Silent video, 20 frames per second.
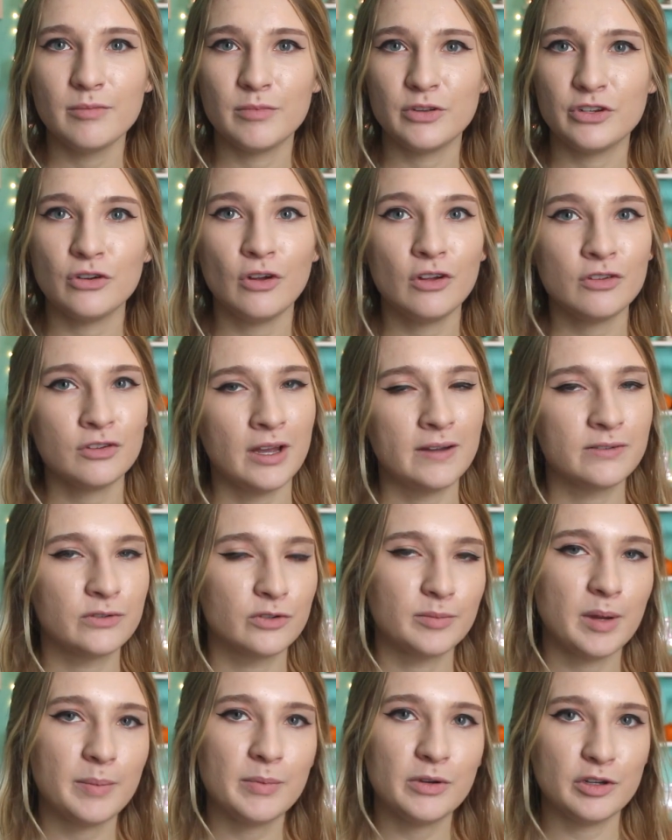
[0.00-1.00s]
But you also have
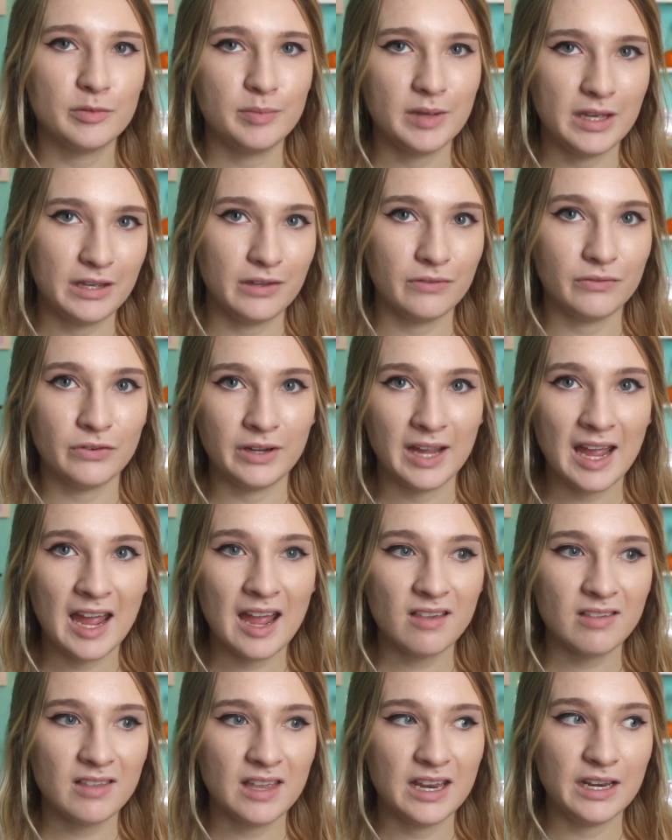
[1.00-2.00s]
to remember you're paying for
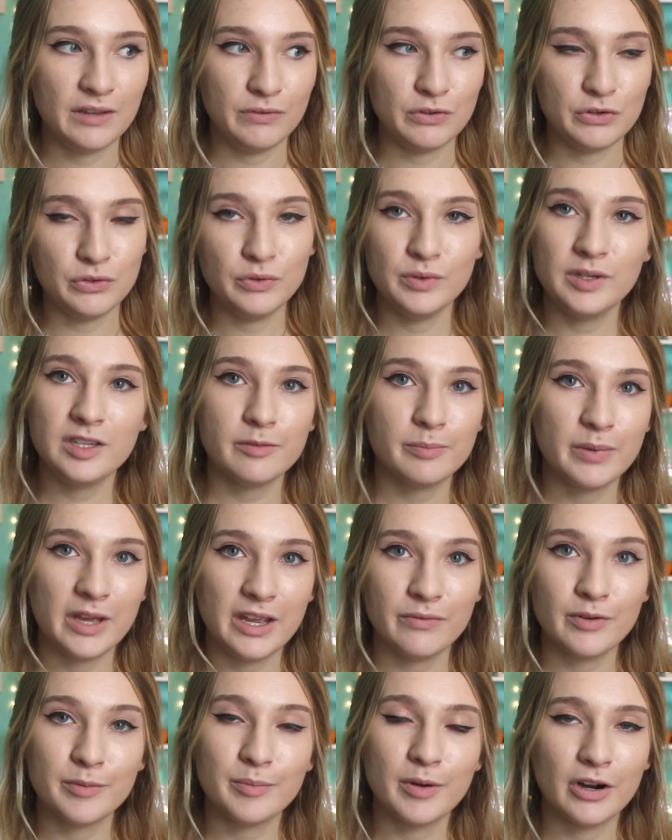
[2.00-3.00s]
gas. And if you do need to
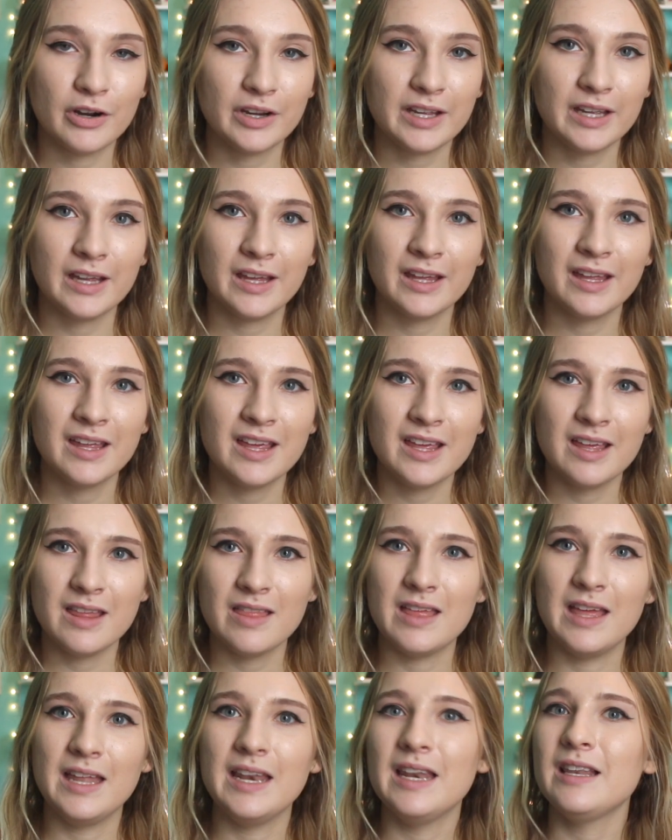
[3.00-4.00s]
pay for parking,
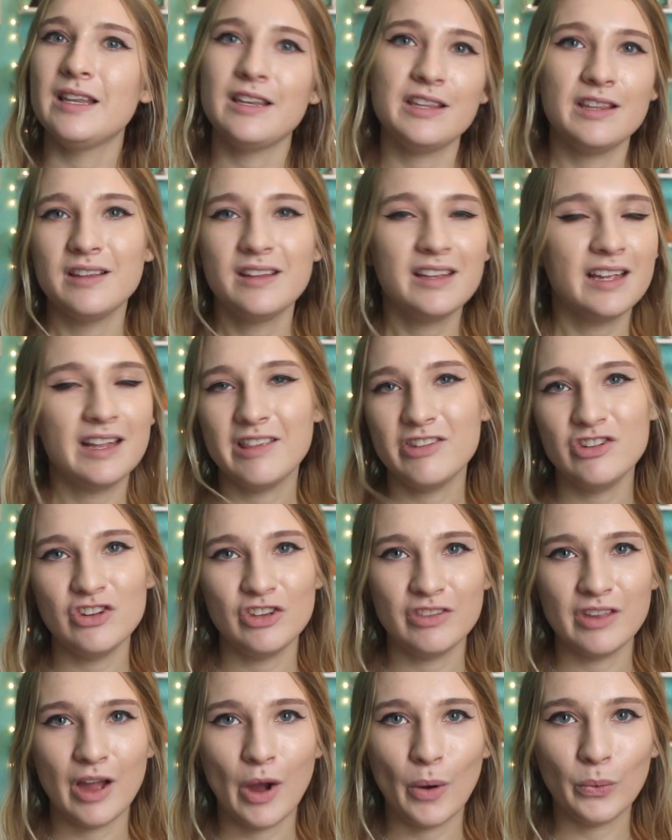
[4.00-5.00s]
then it's
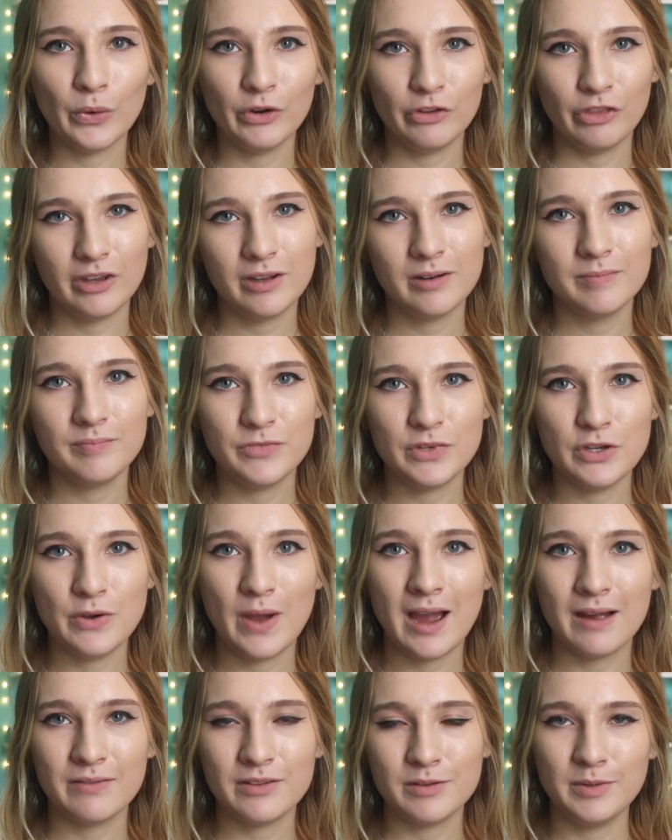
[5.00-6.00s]
just not worth it. You
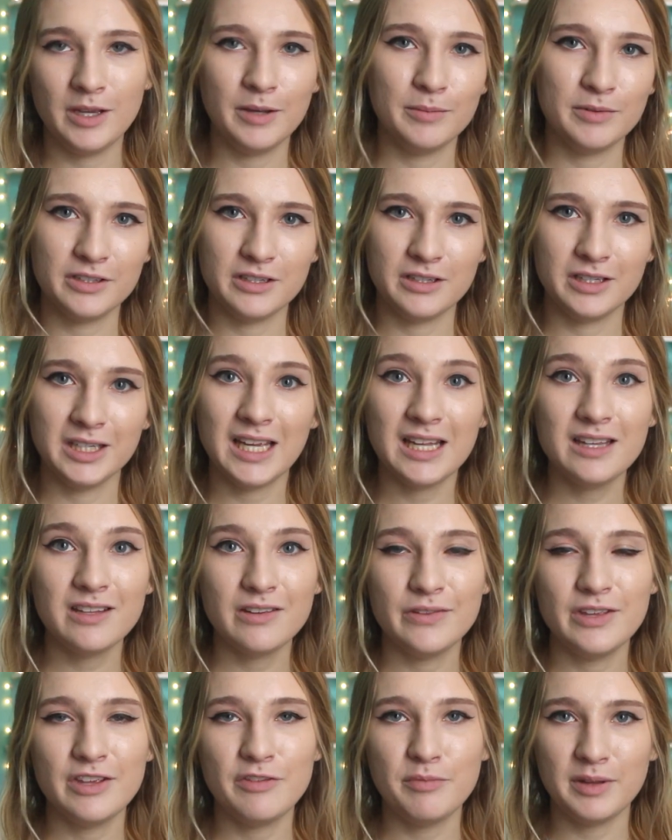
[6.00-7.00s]
have to be able to get
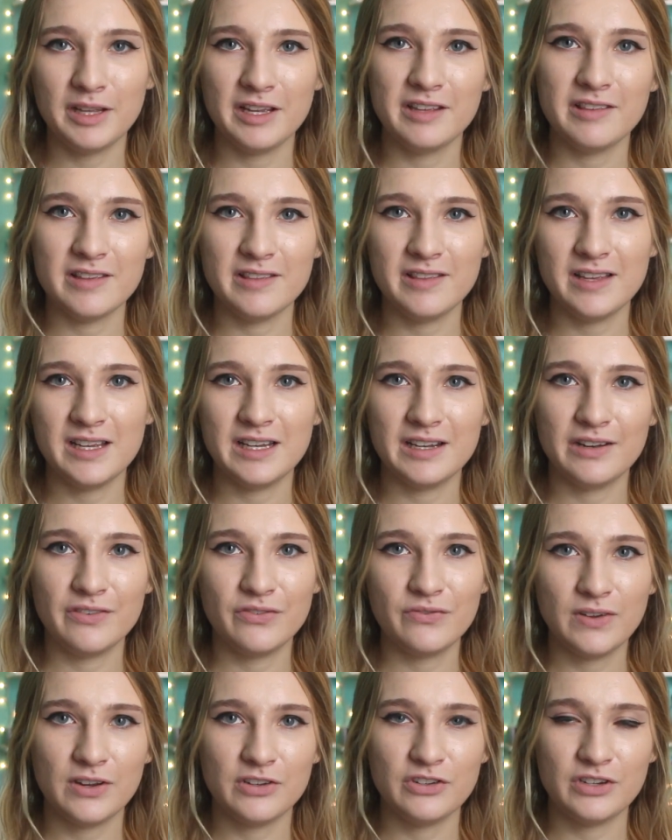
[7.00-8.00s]
to these places in an
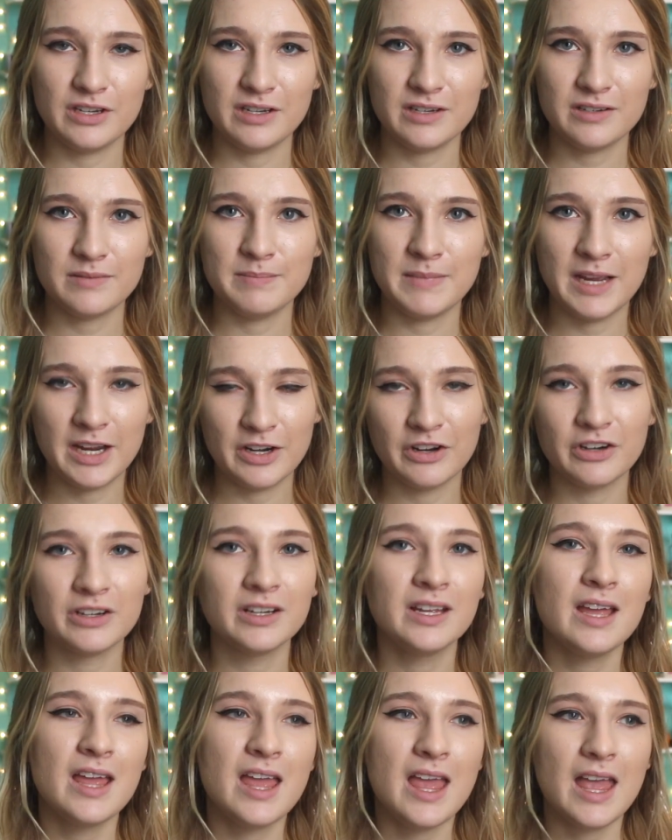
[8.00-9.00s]
efficient
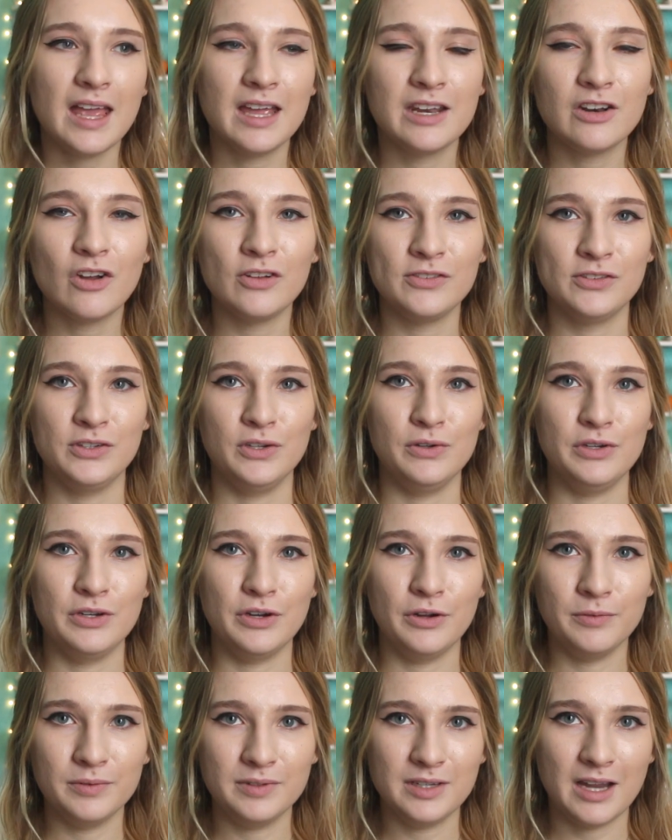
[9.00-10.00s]
manner, and also,
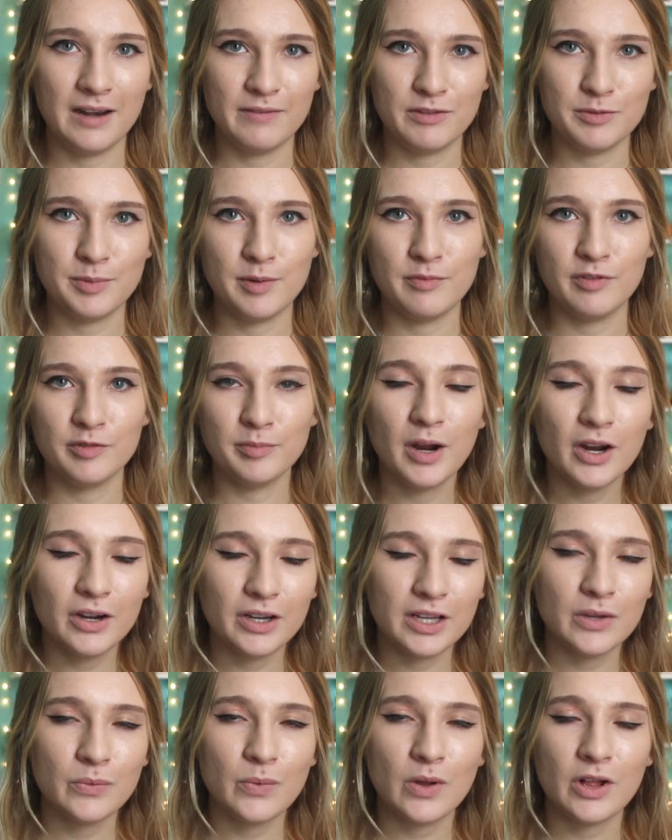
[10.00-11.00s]
not have to pay for
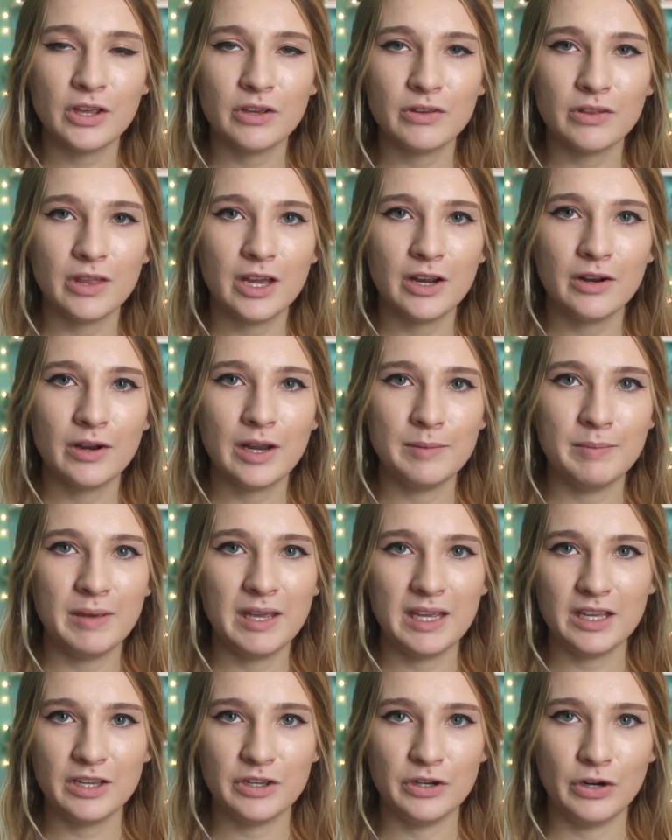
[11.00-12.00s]
parking while you're there, and
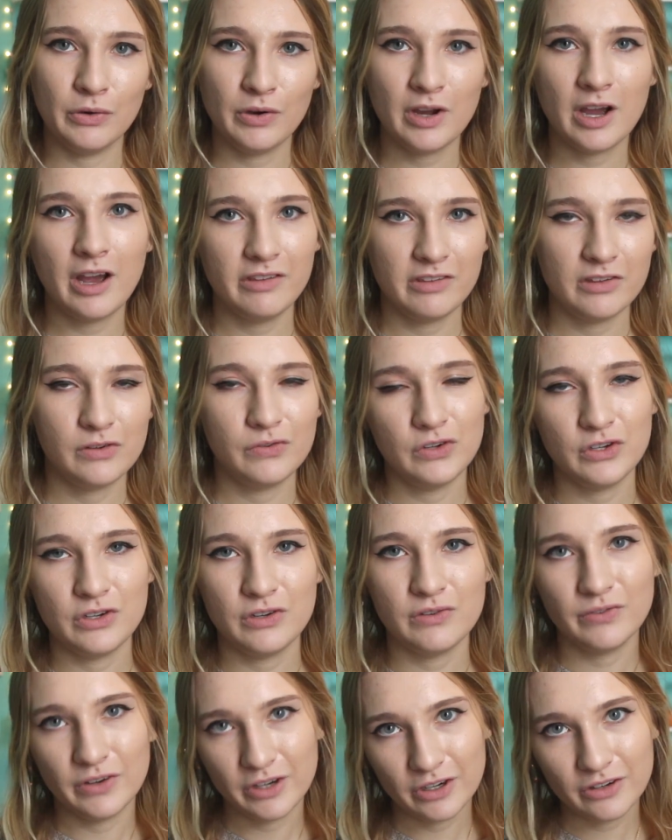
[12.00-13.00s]
make it, cost
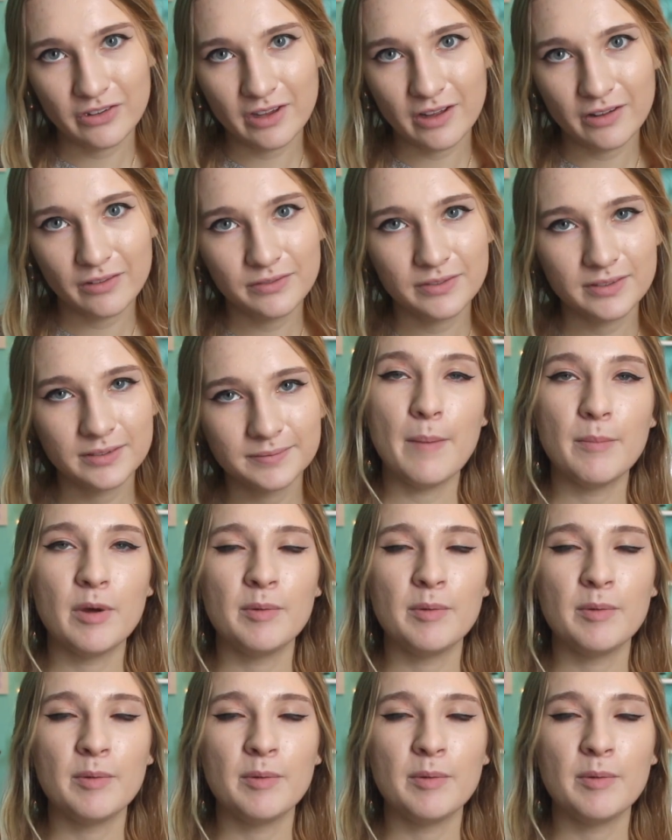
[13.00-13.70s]
efficient for yourself.